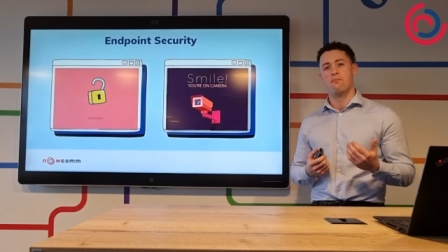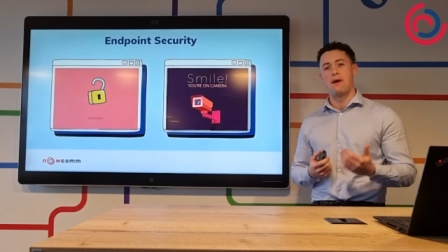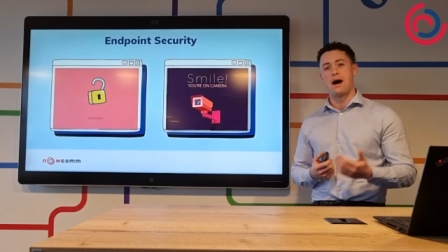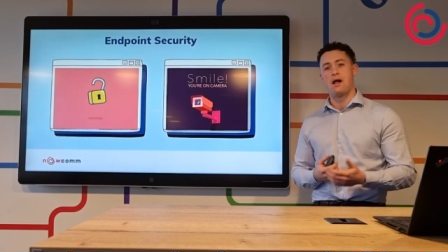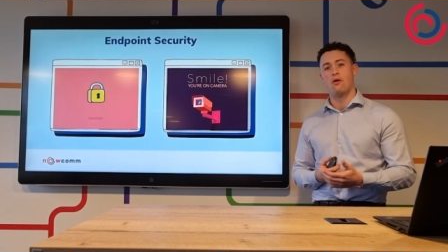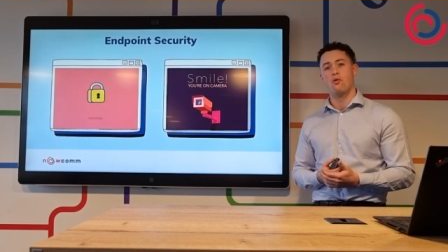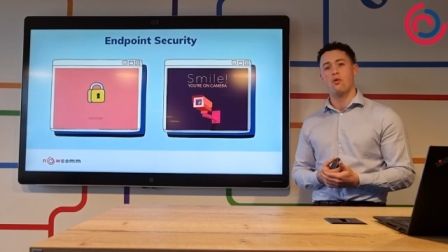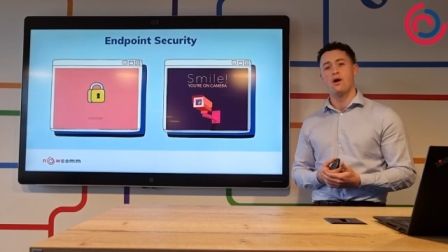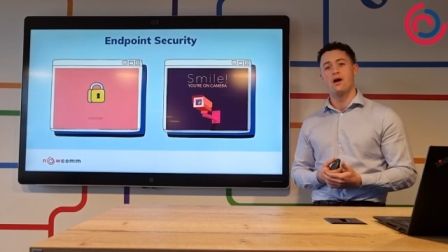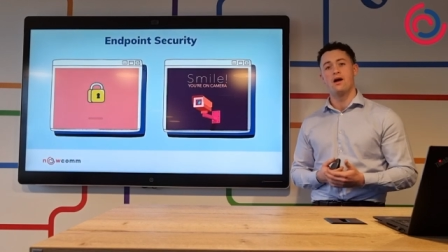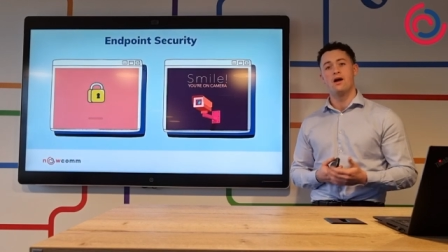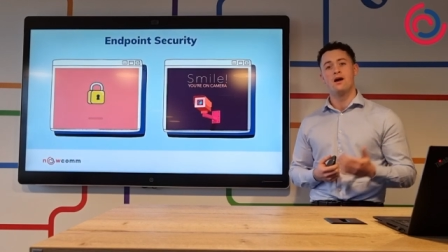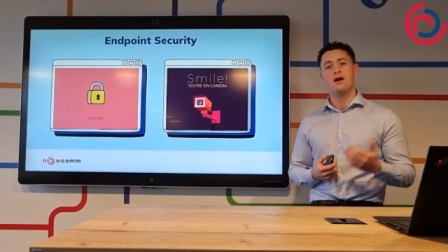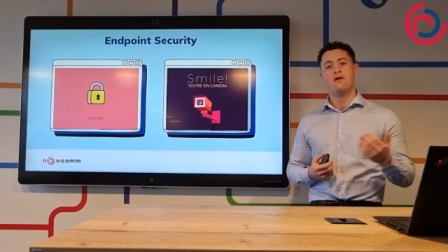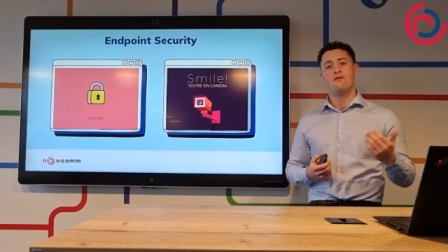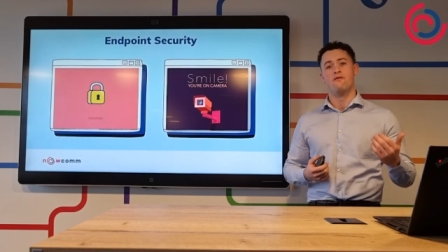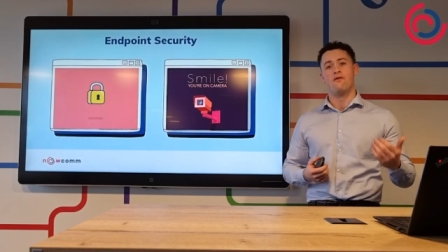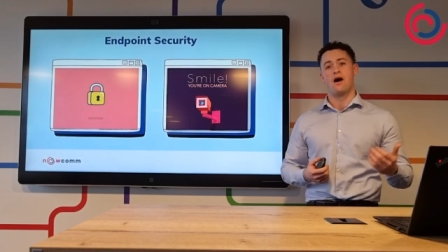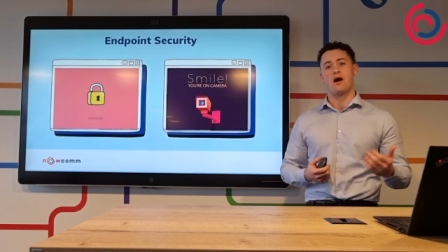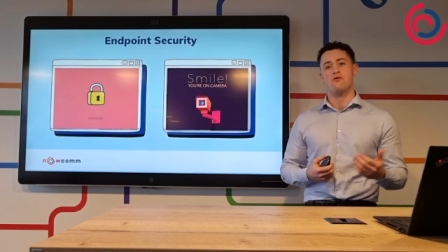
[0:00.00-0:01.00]
malware,
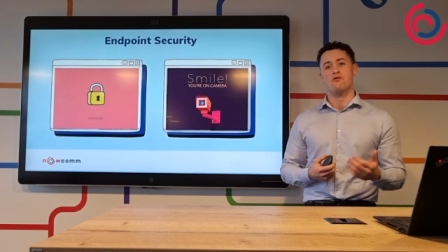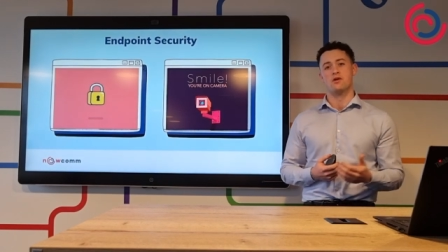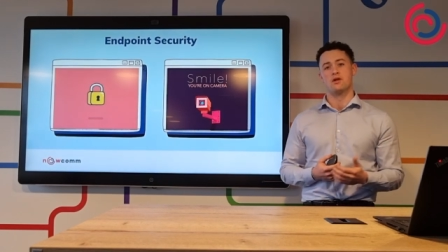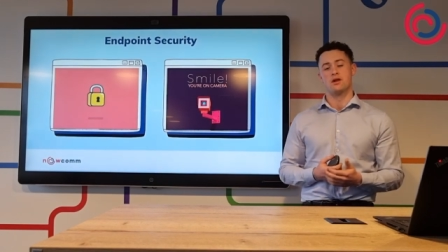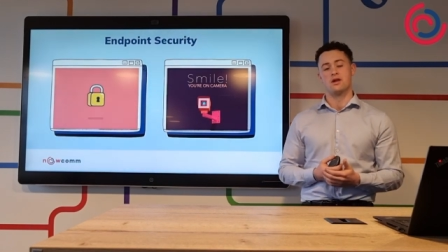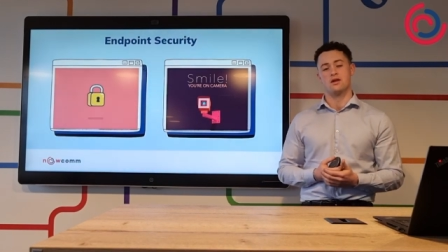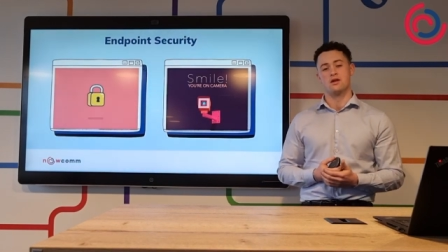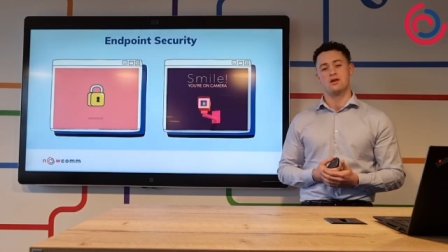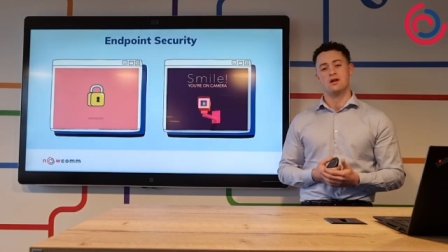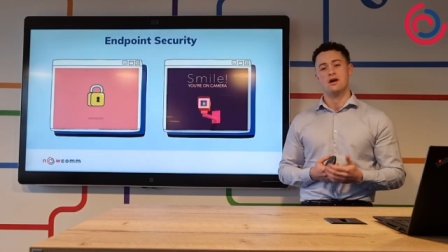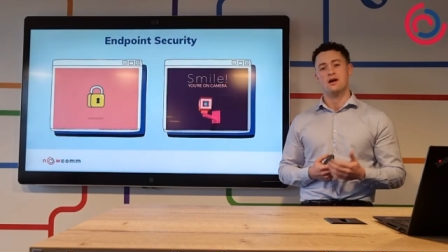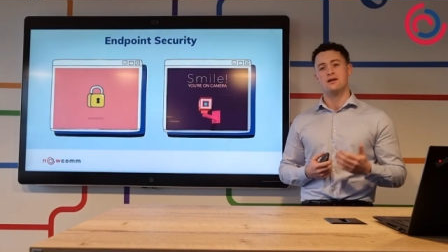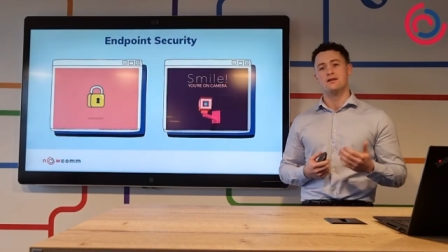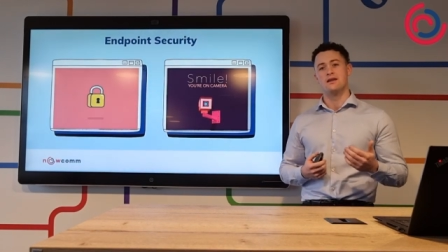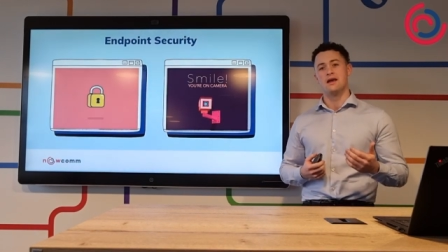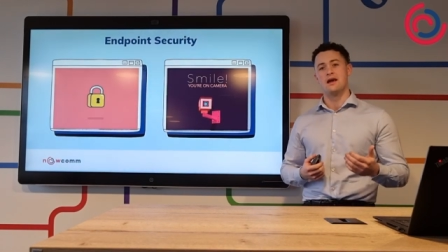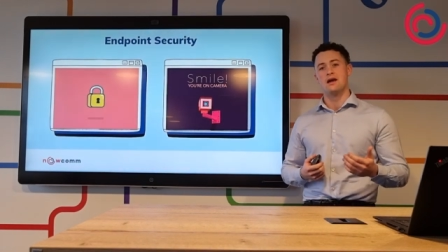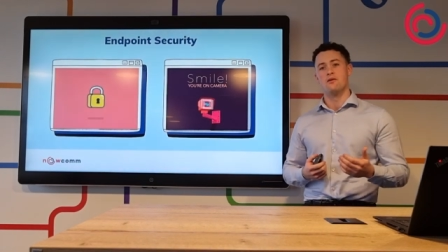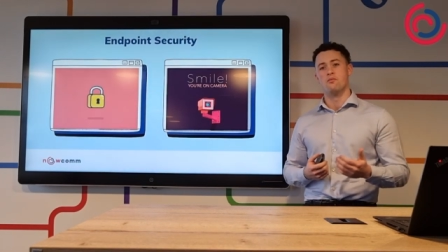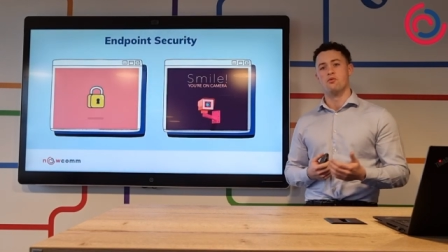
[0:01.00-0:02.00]
viruses,
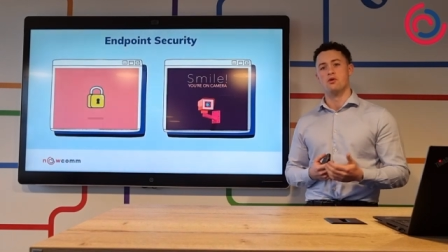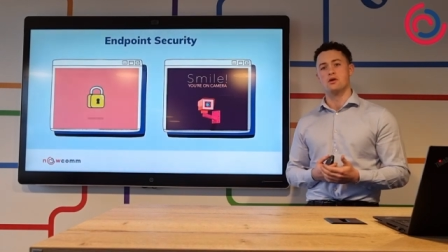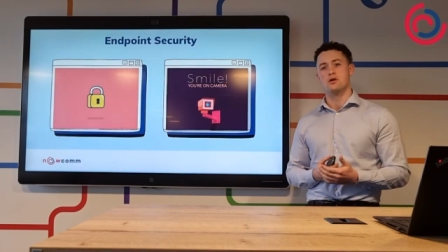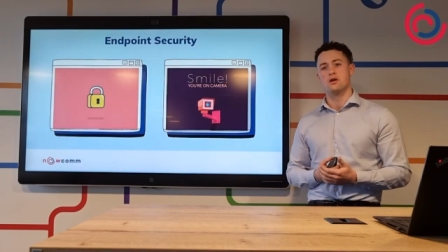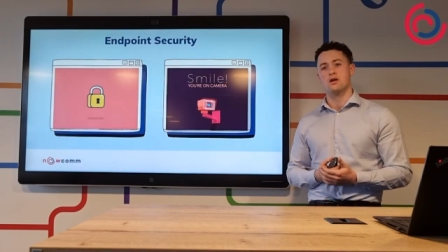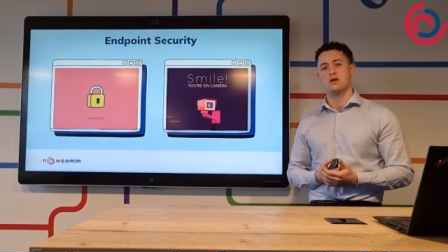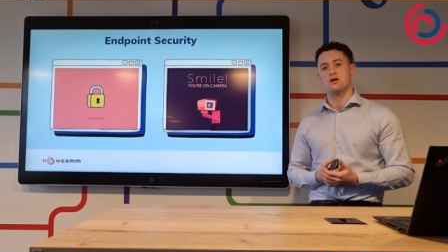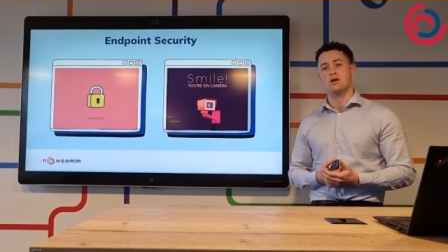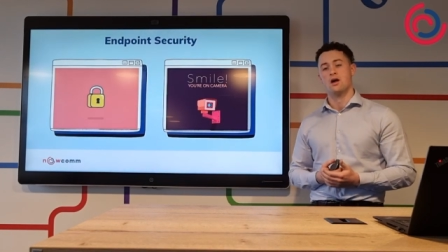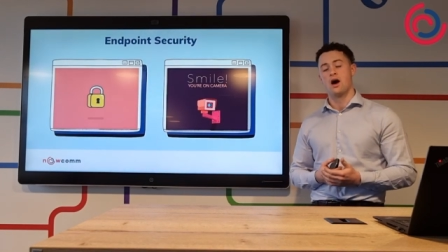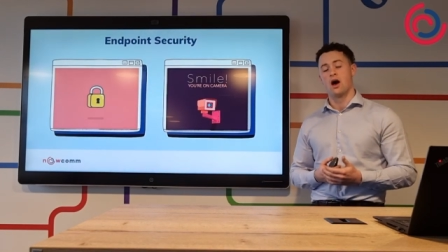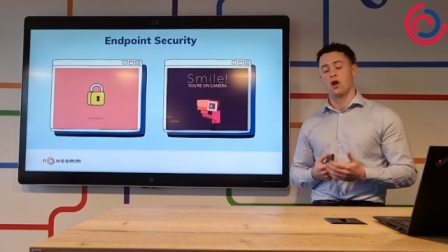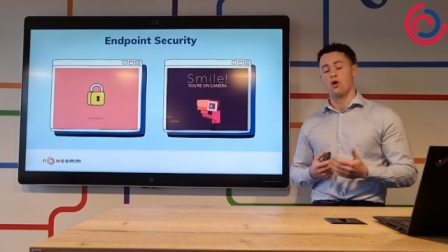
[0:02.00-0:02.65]
data breaches,